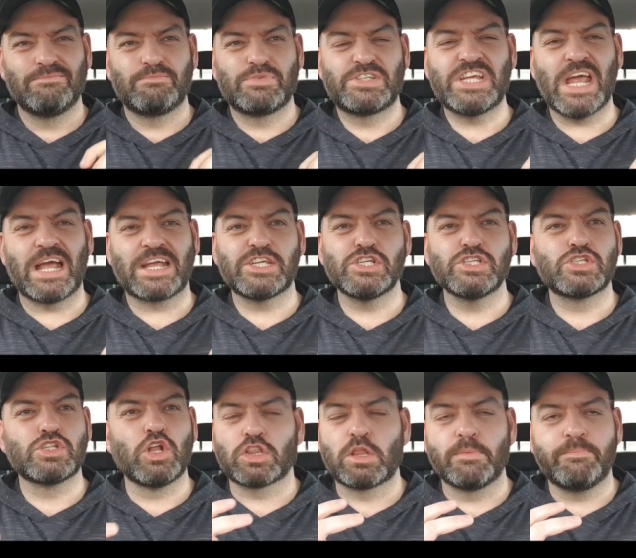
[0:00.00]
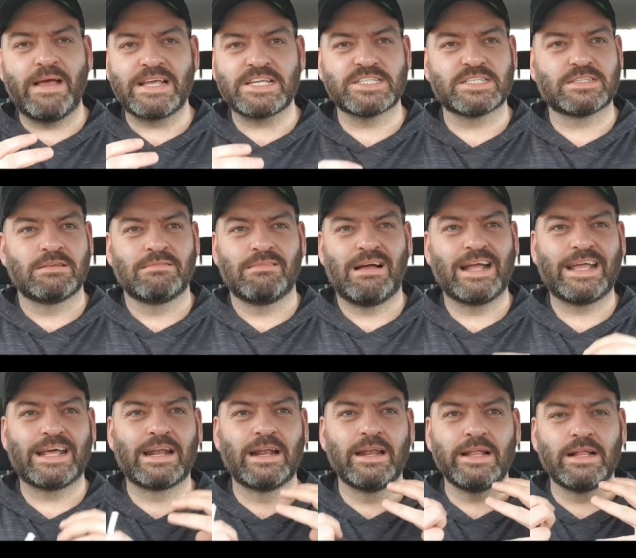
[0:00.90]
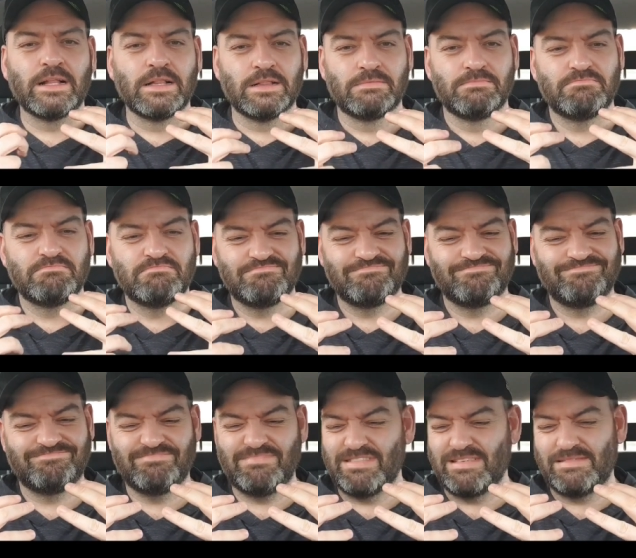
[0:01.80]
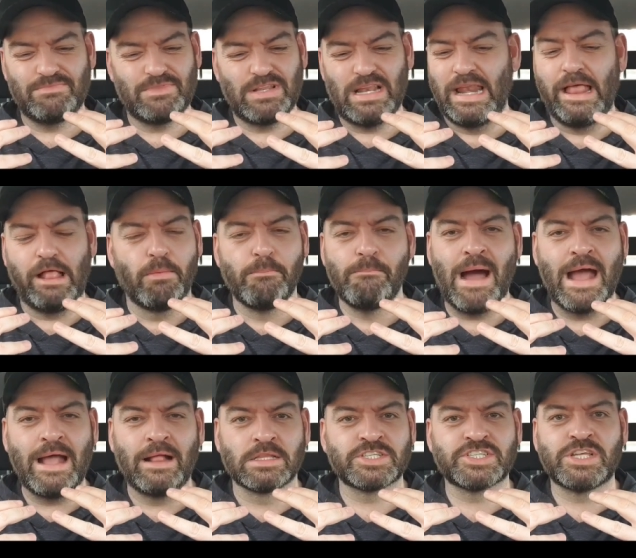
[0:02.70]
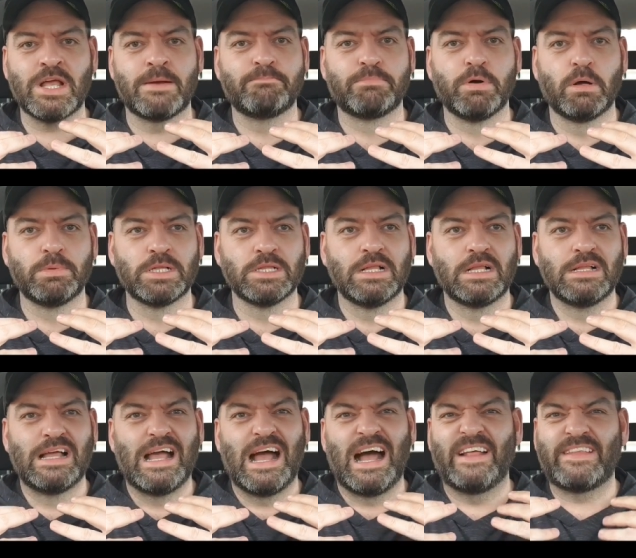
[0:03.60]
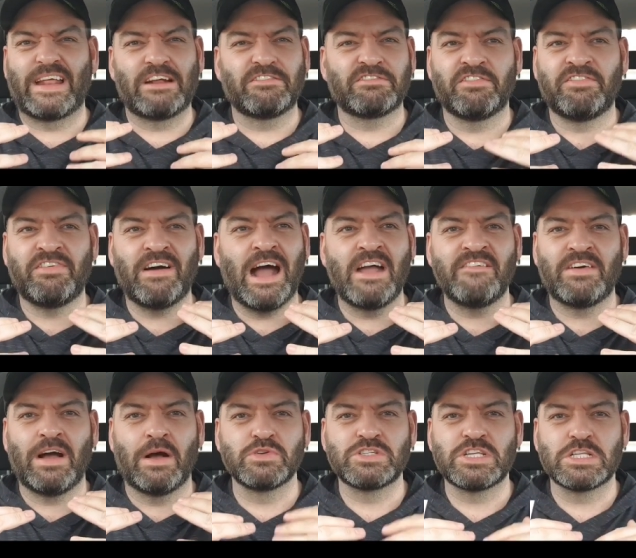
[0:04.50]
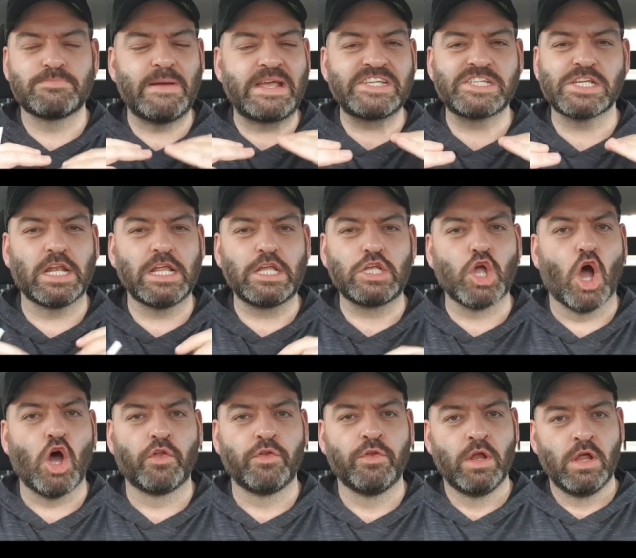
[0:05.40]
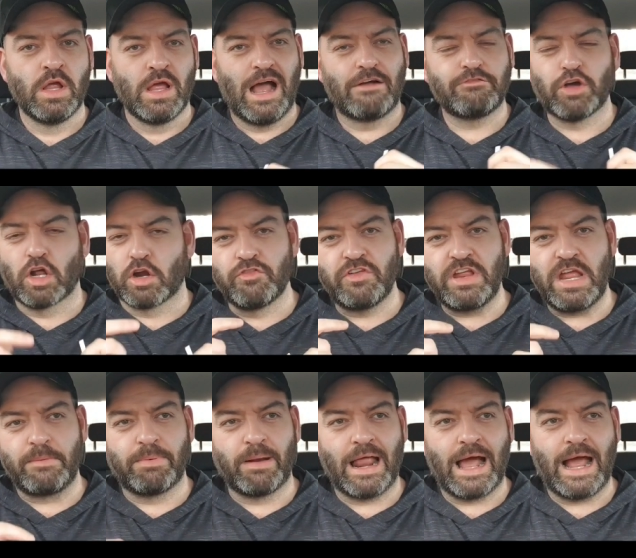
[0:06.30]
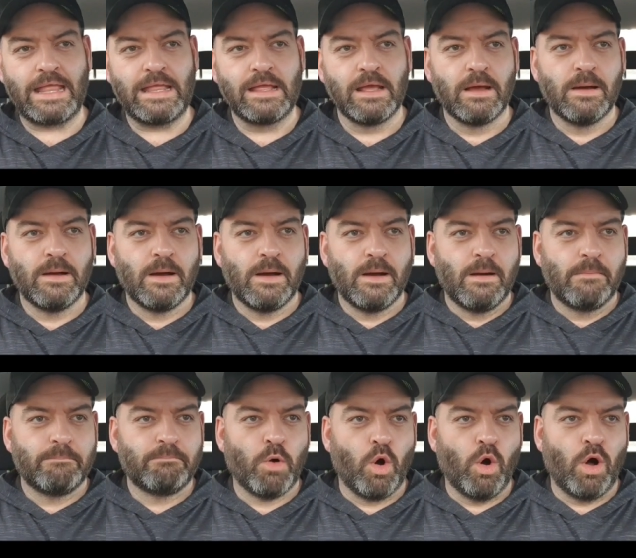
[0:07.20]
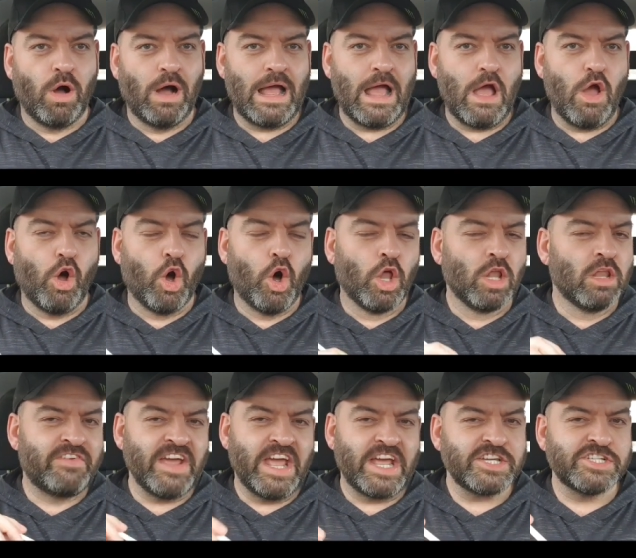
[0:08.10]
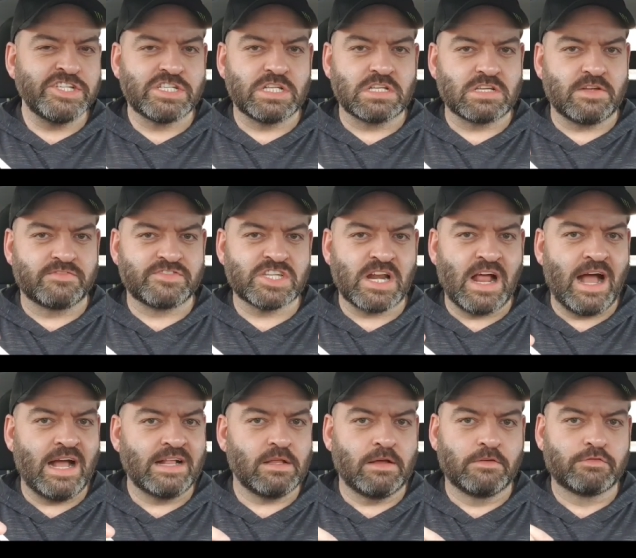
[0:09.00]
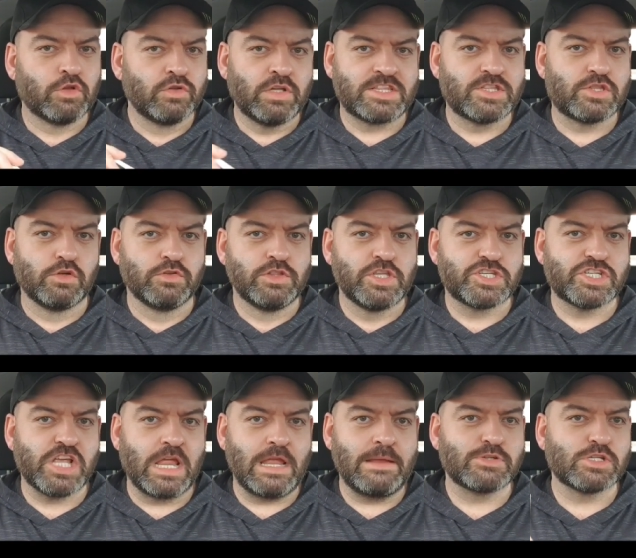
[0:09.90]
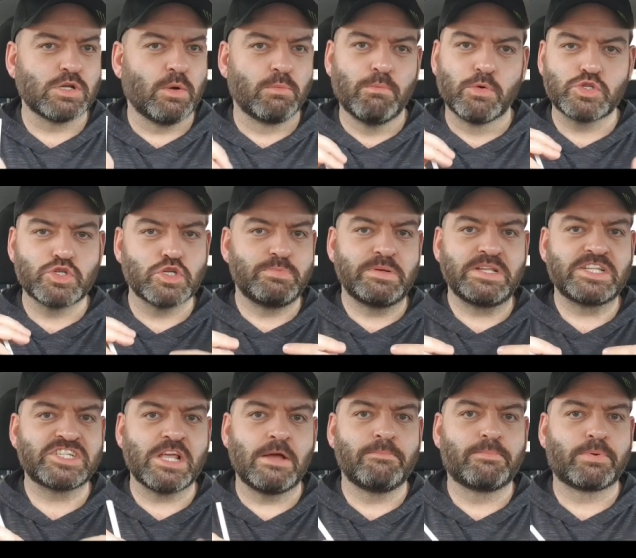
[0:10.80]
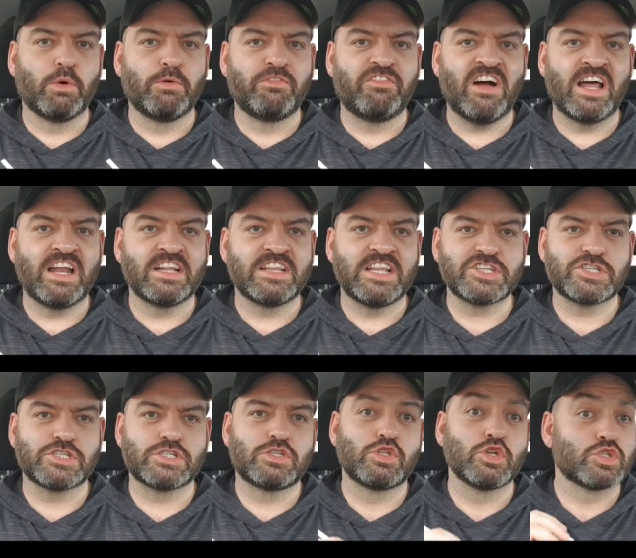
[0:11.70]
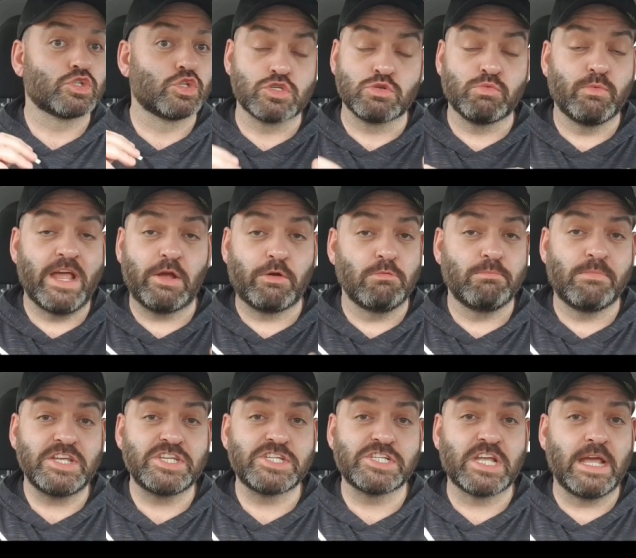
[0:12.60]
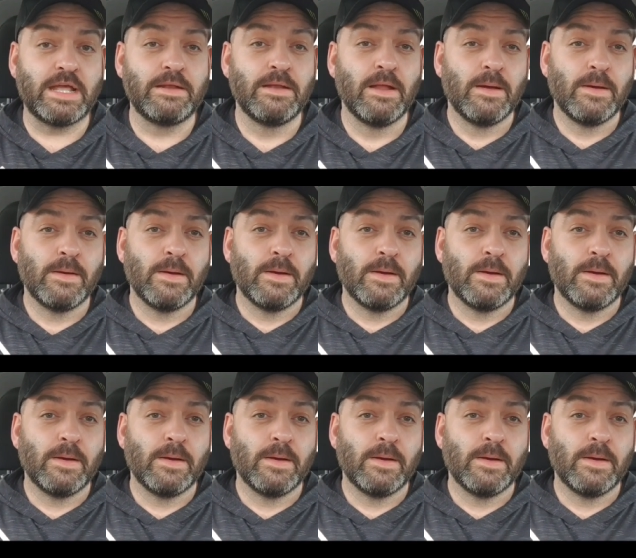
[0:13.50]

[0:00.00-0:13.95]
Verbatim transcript: Projection's not the best. I get a little little mild scent bubble, and then after five hours, it's basically gone. I've got to reapply, but all the versions of this I've tried, I've done that, done the same. So it must just be the scent profile of this just doesn't work with my skin.